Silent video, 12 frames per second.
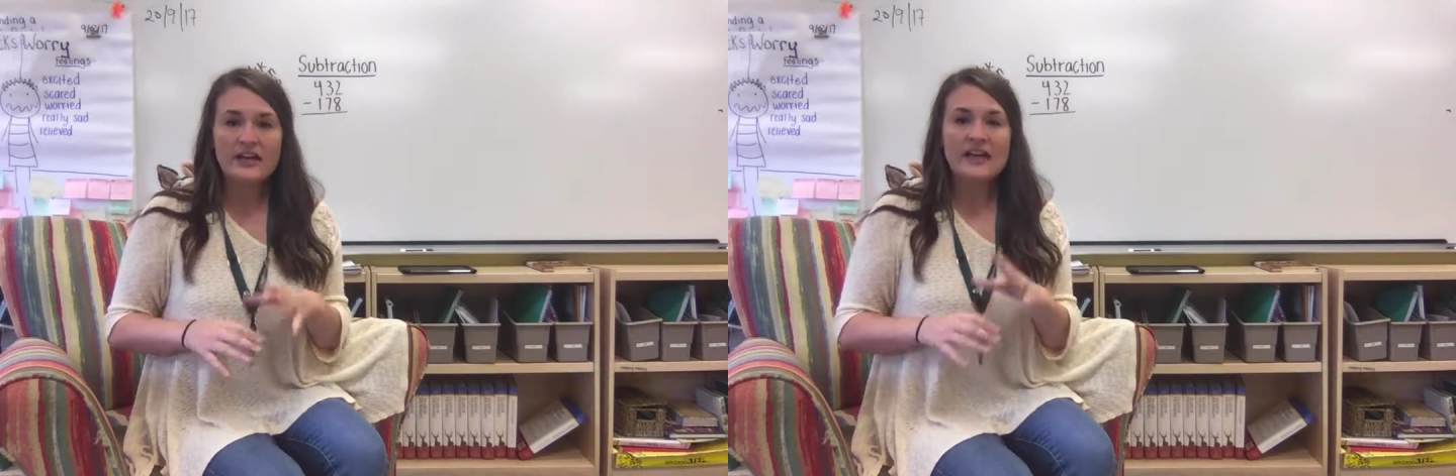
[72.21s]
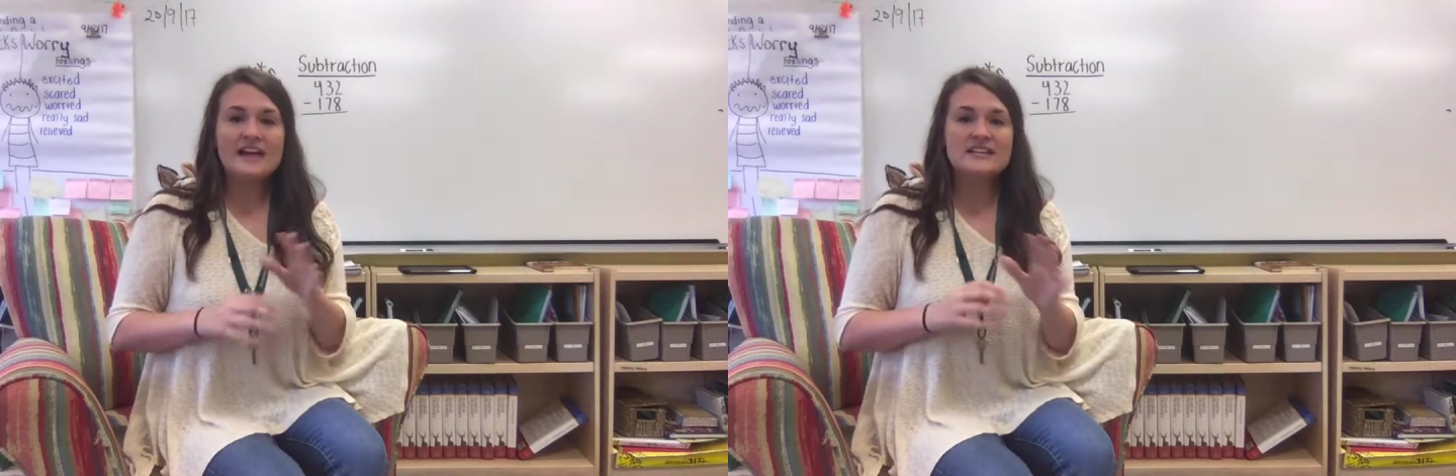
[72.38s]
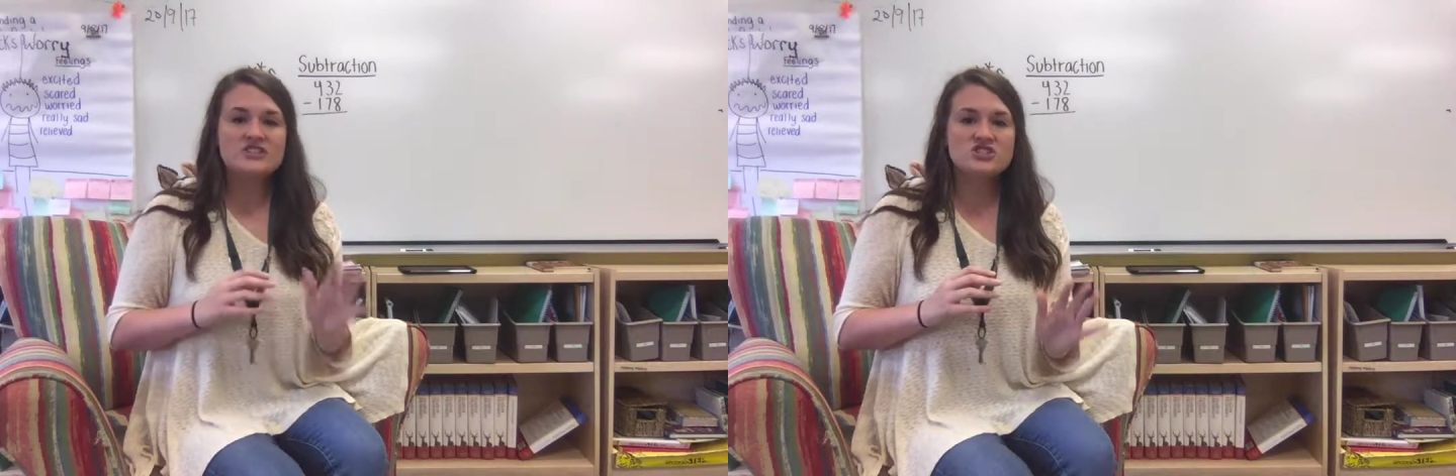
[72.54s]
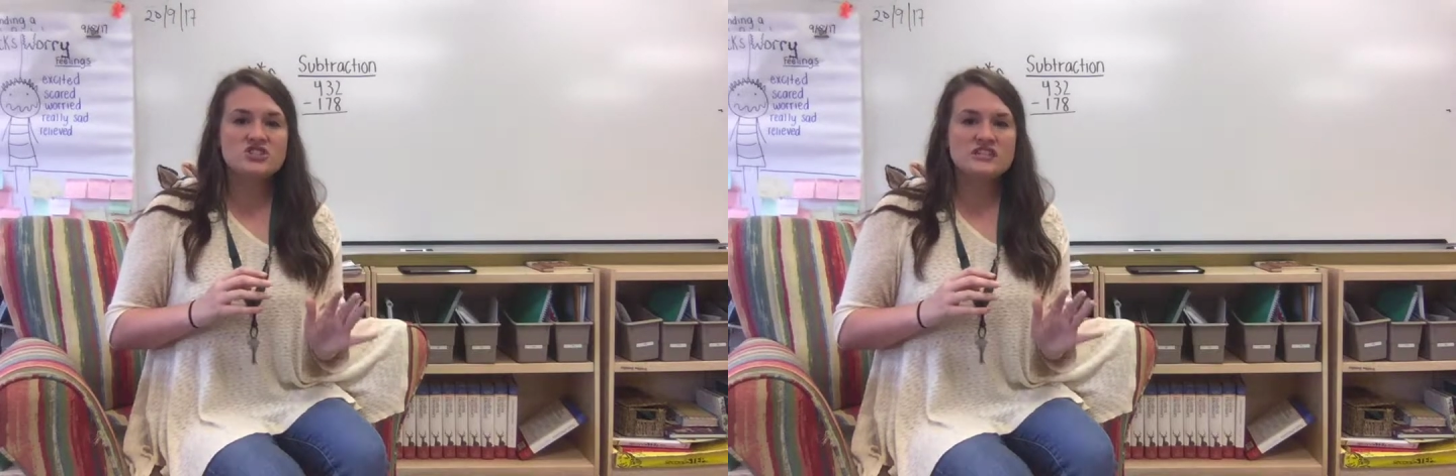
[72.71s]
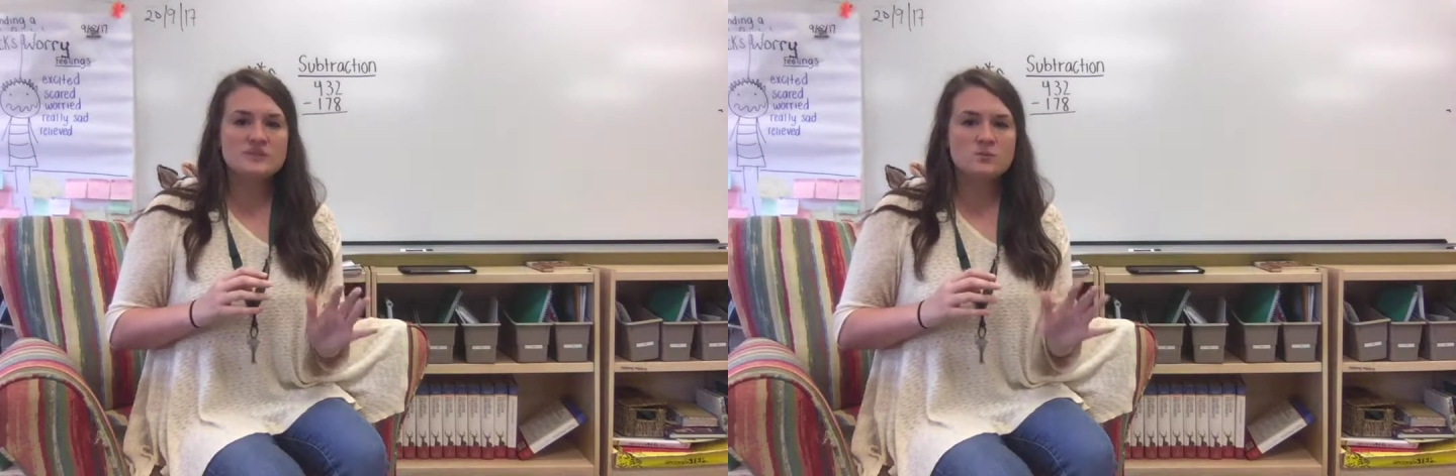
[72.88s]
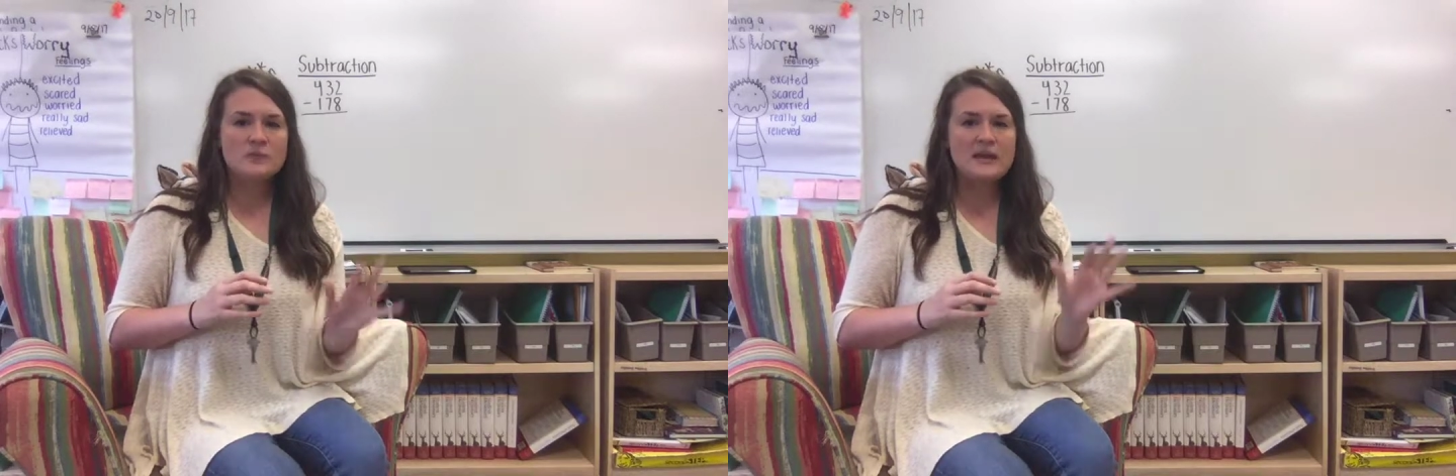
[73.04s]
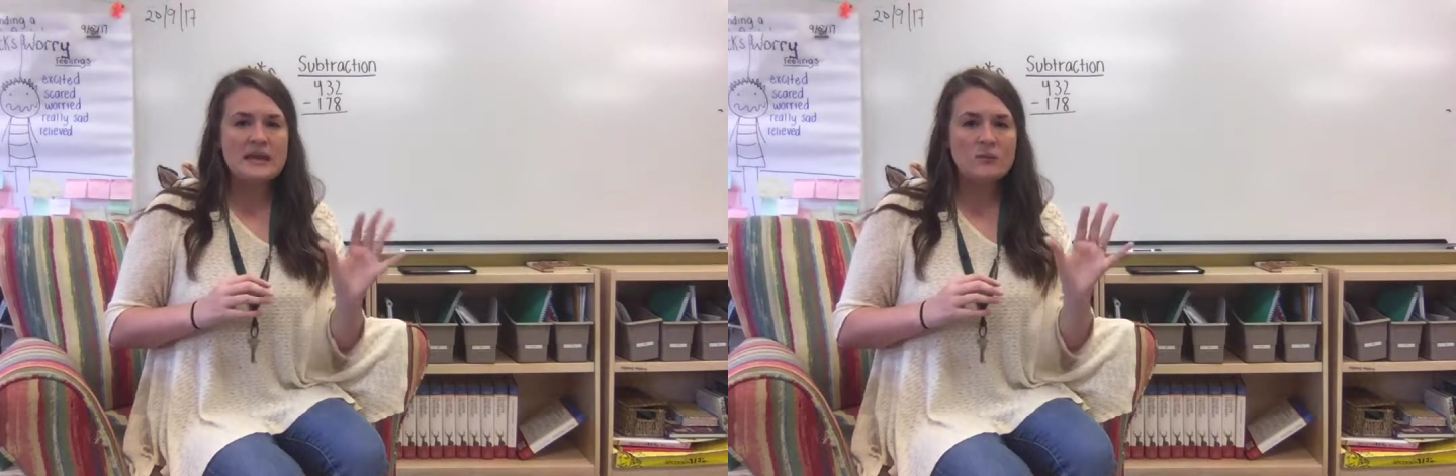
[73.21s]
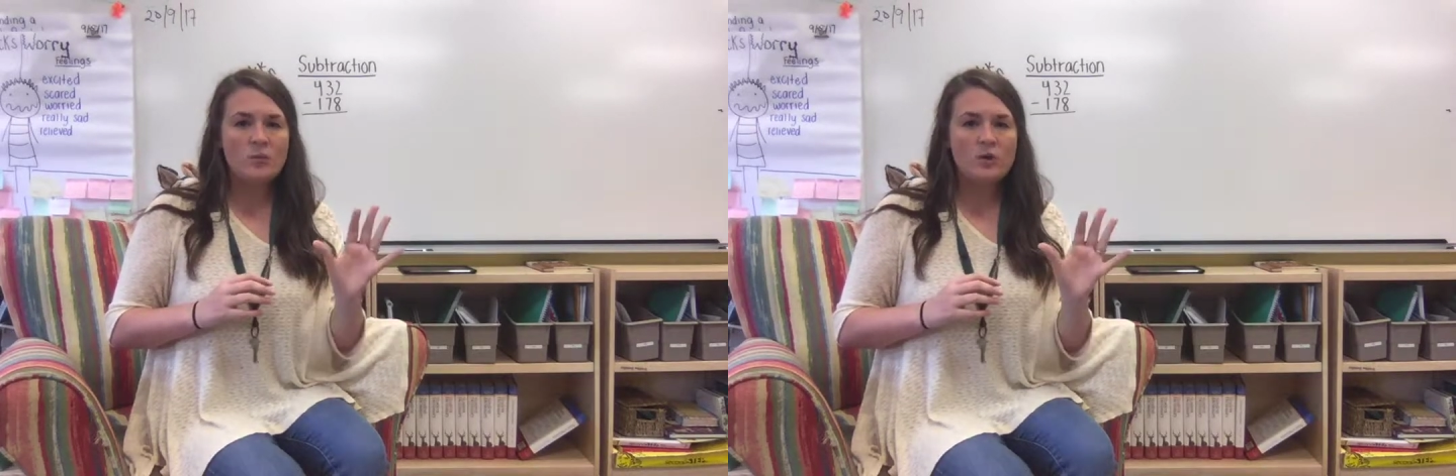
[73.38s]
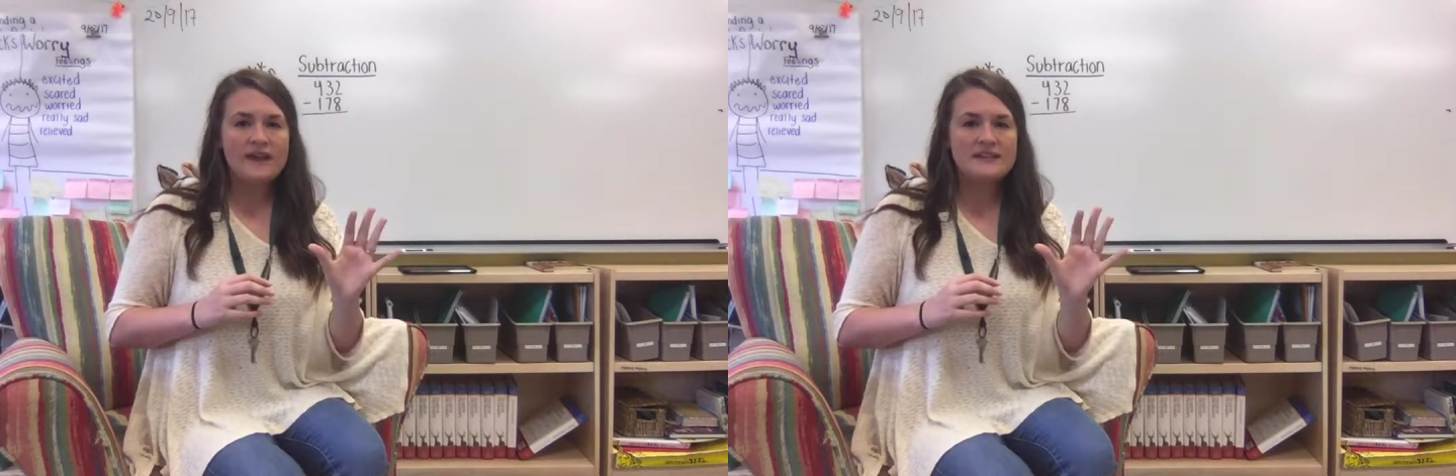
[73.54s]
It's just we
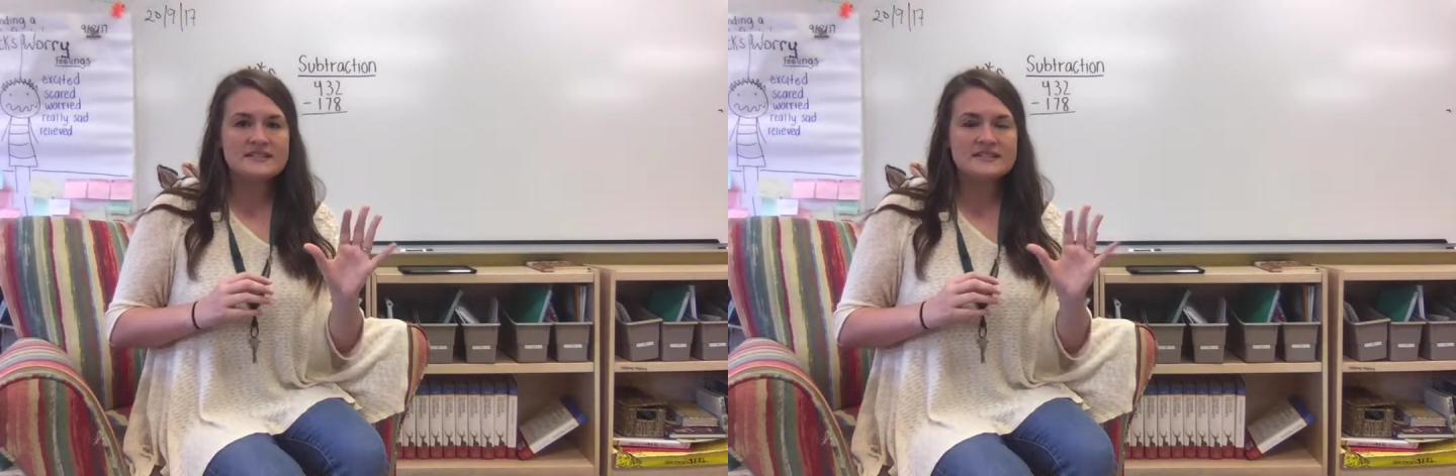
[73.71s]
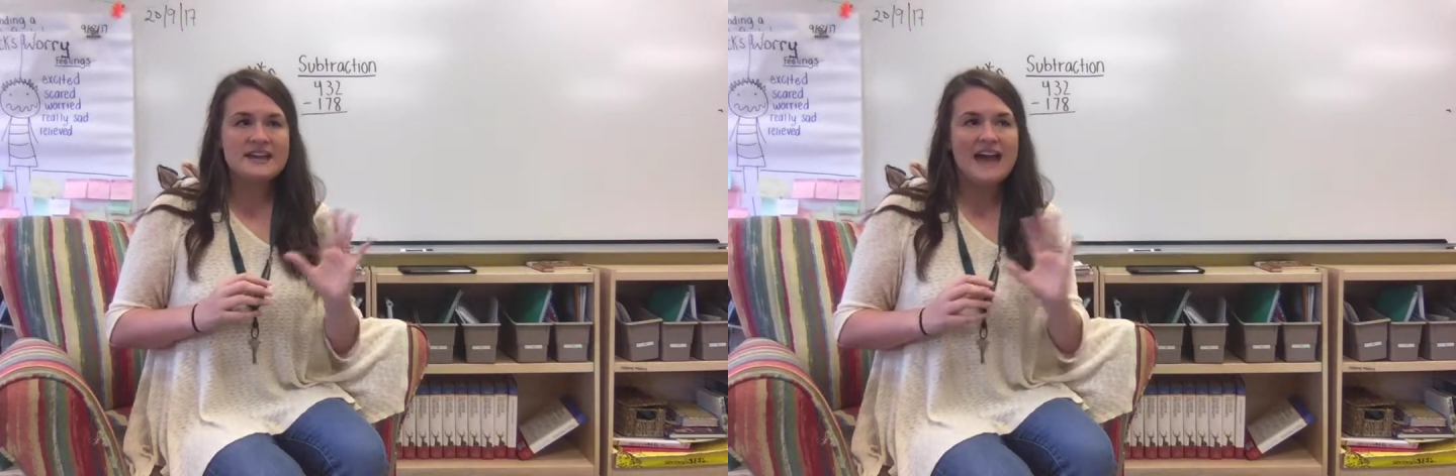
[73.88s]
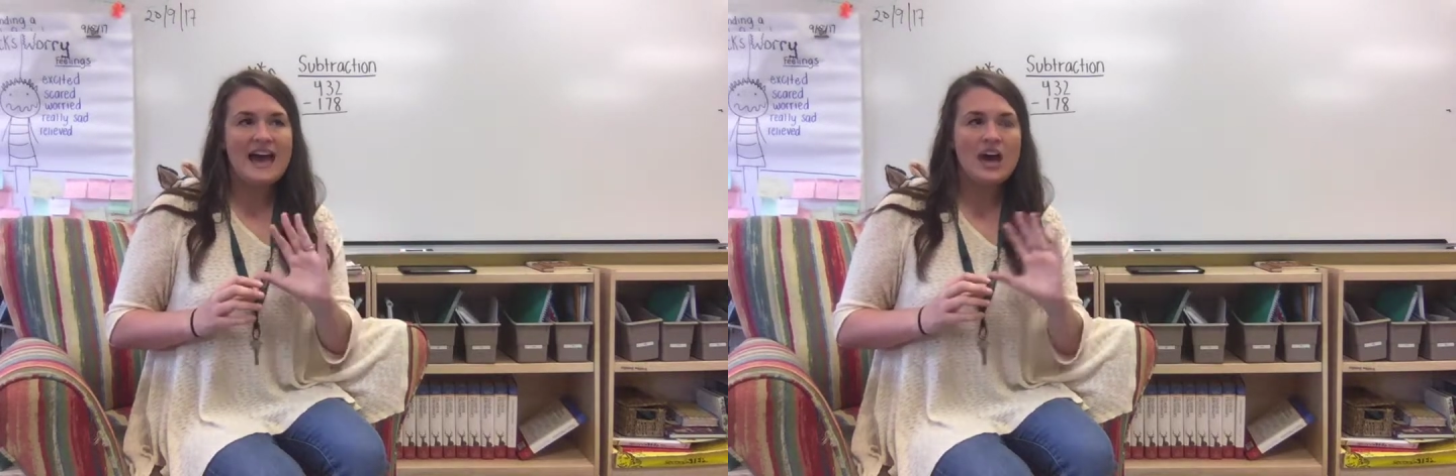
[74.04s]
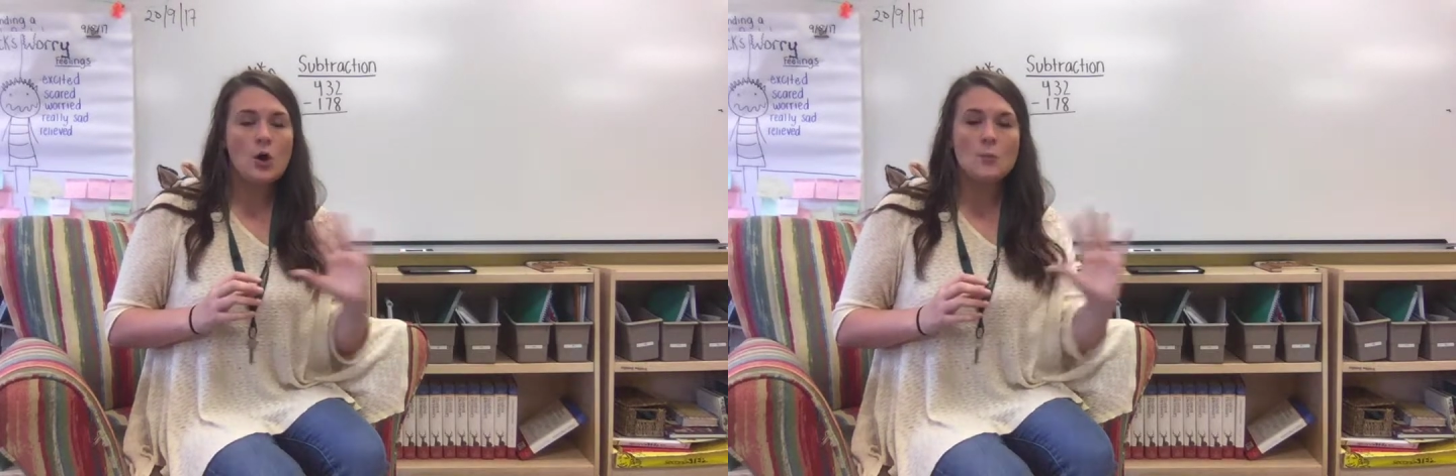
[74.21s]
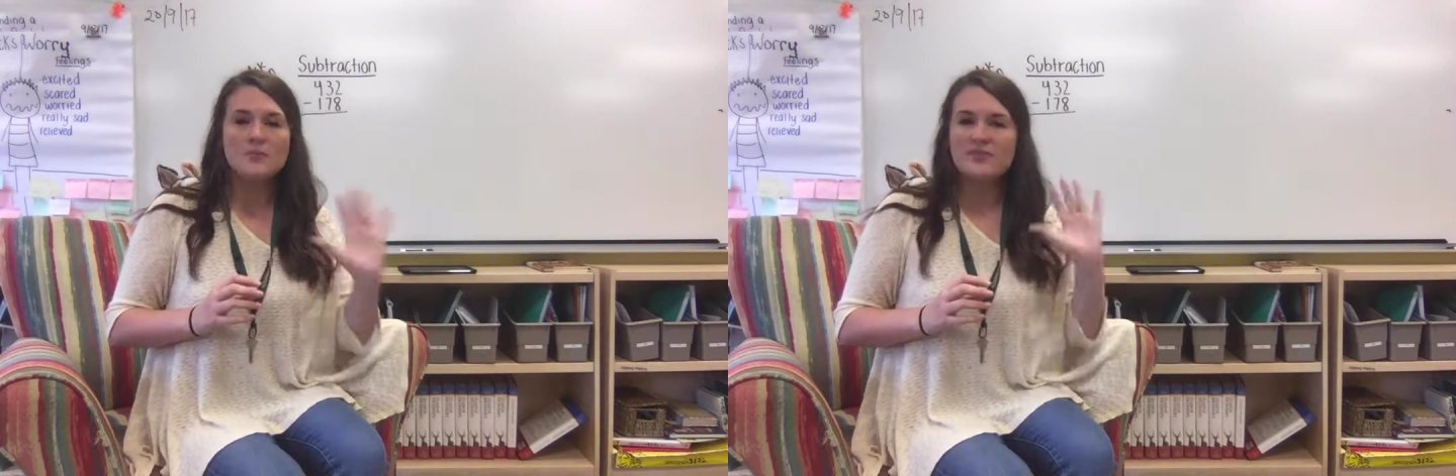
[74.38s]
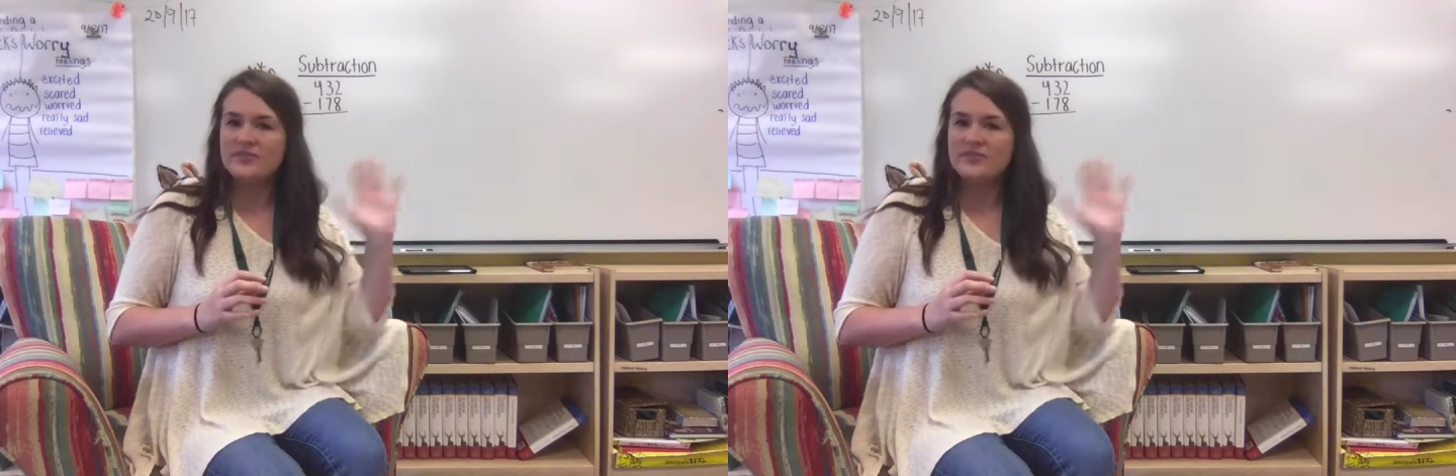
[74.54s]
want to help